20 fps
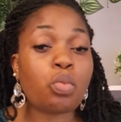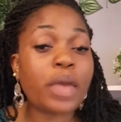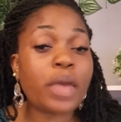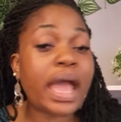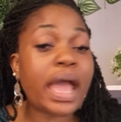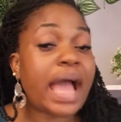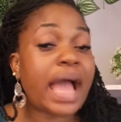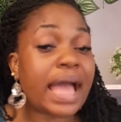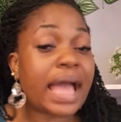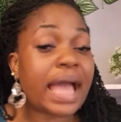
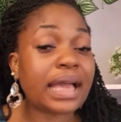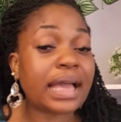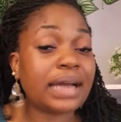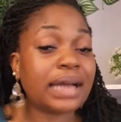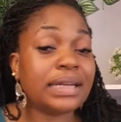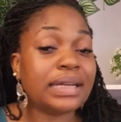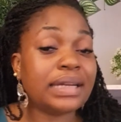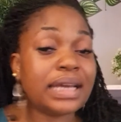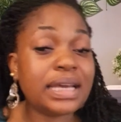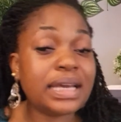I can
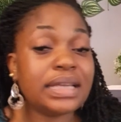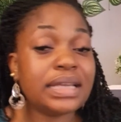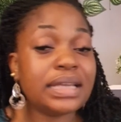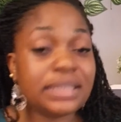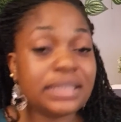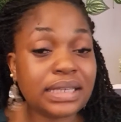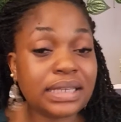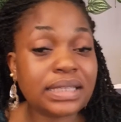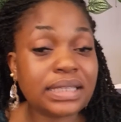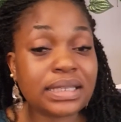
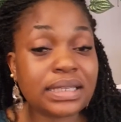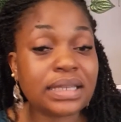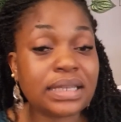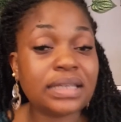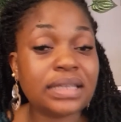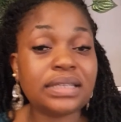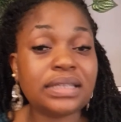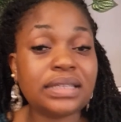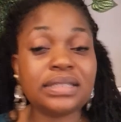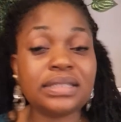edit
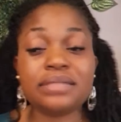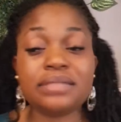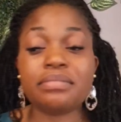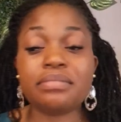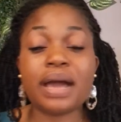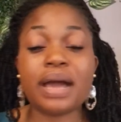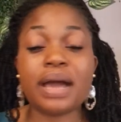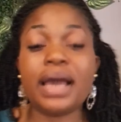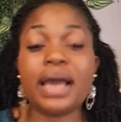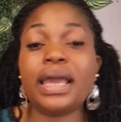
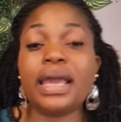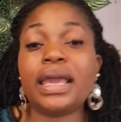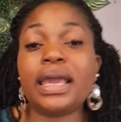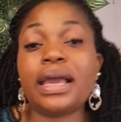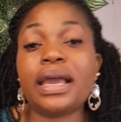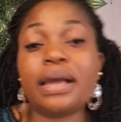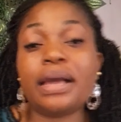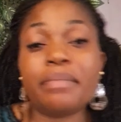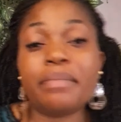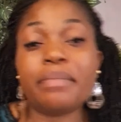my
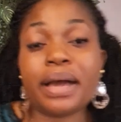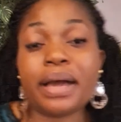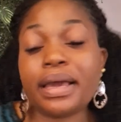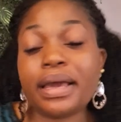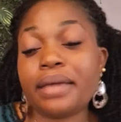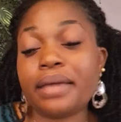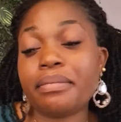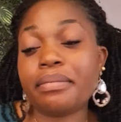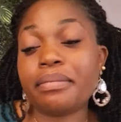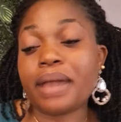
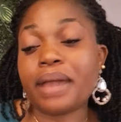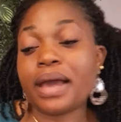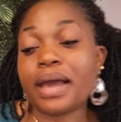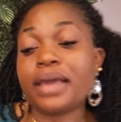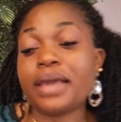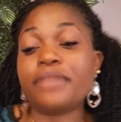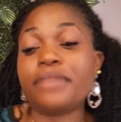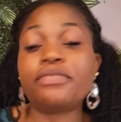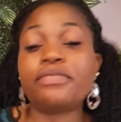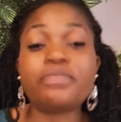
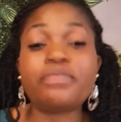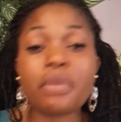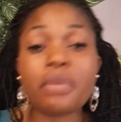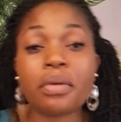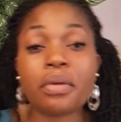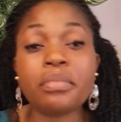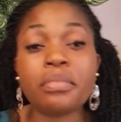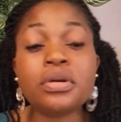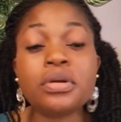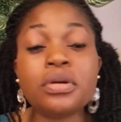form
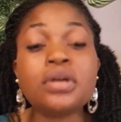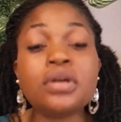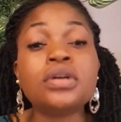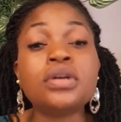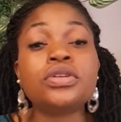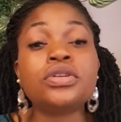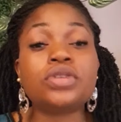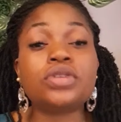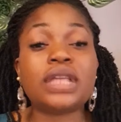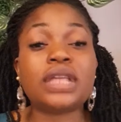so
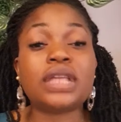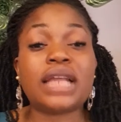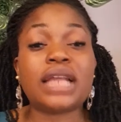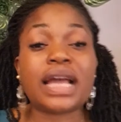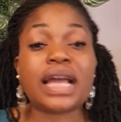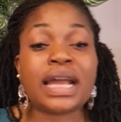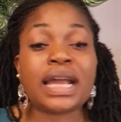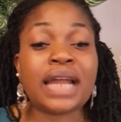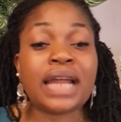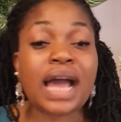that I
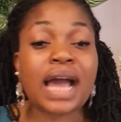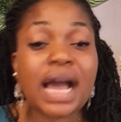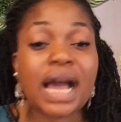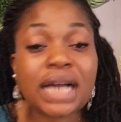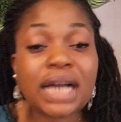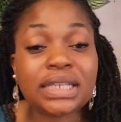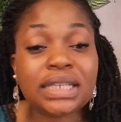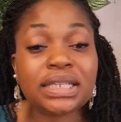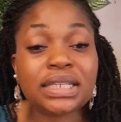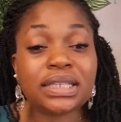can add
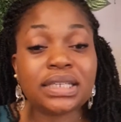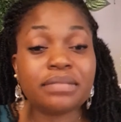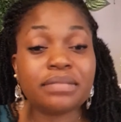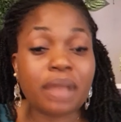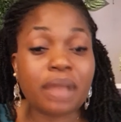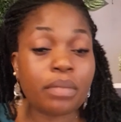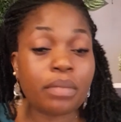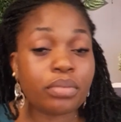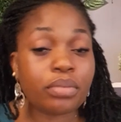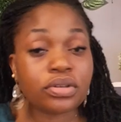my
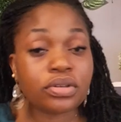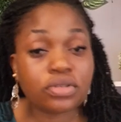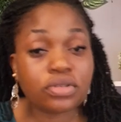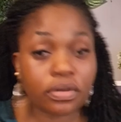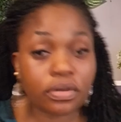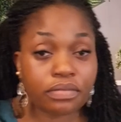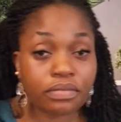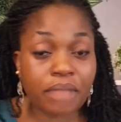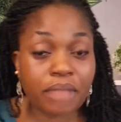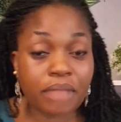
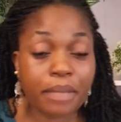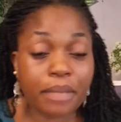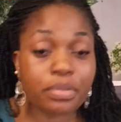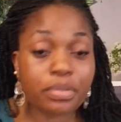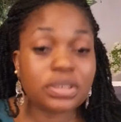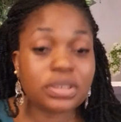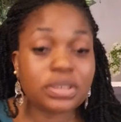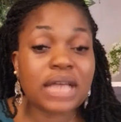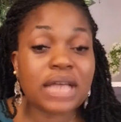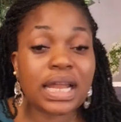
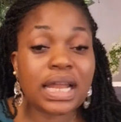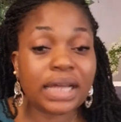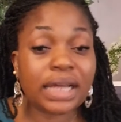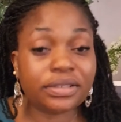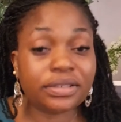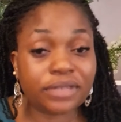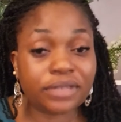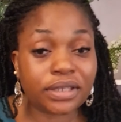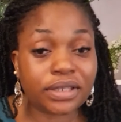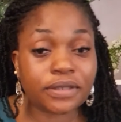postal
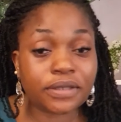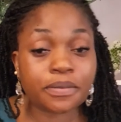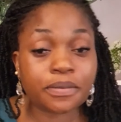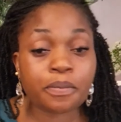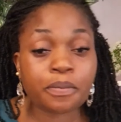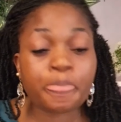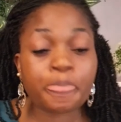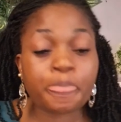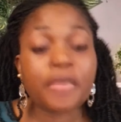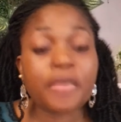address.
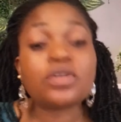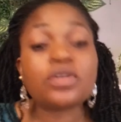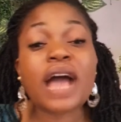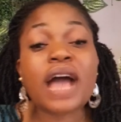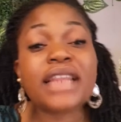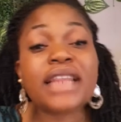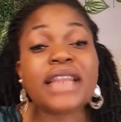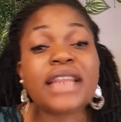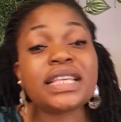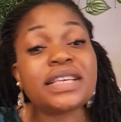So I
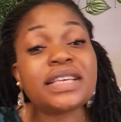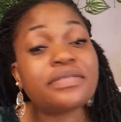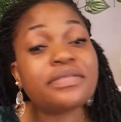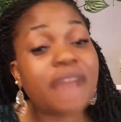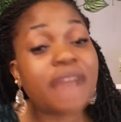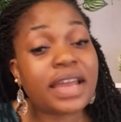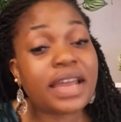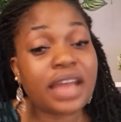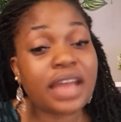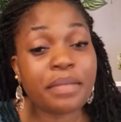didn't find
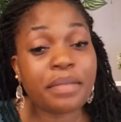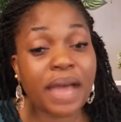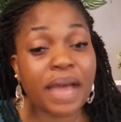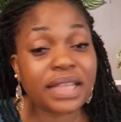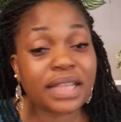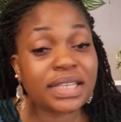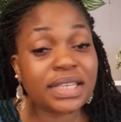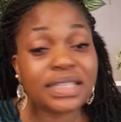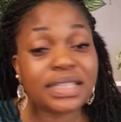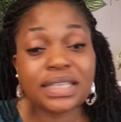them, I didn't
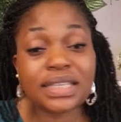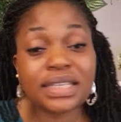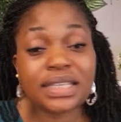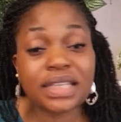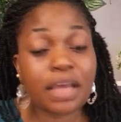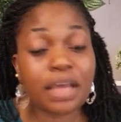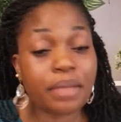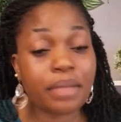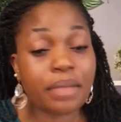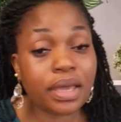see them
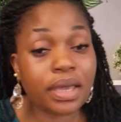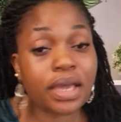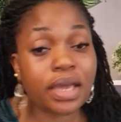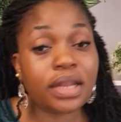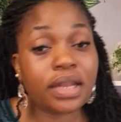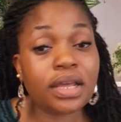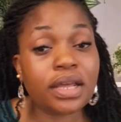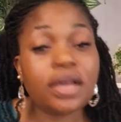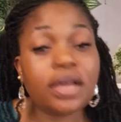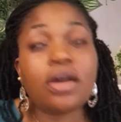again.
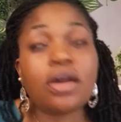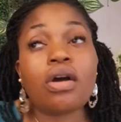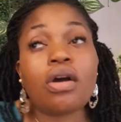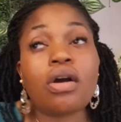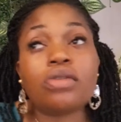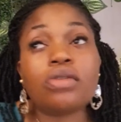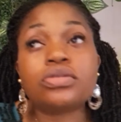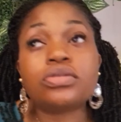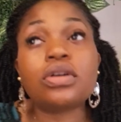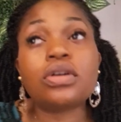So
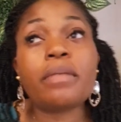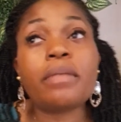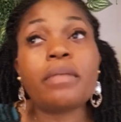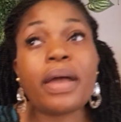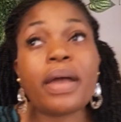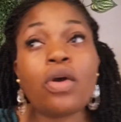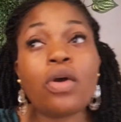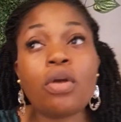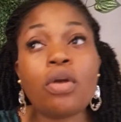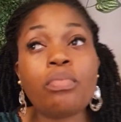my
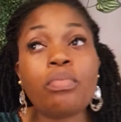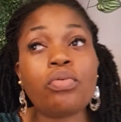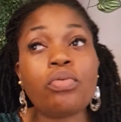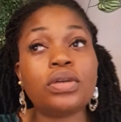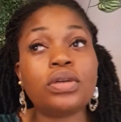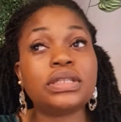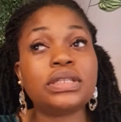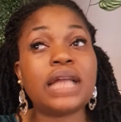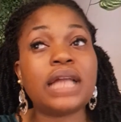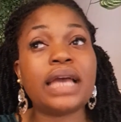hope was
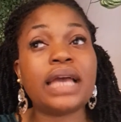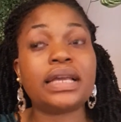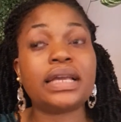like,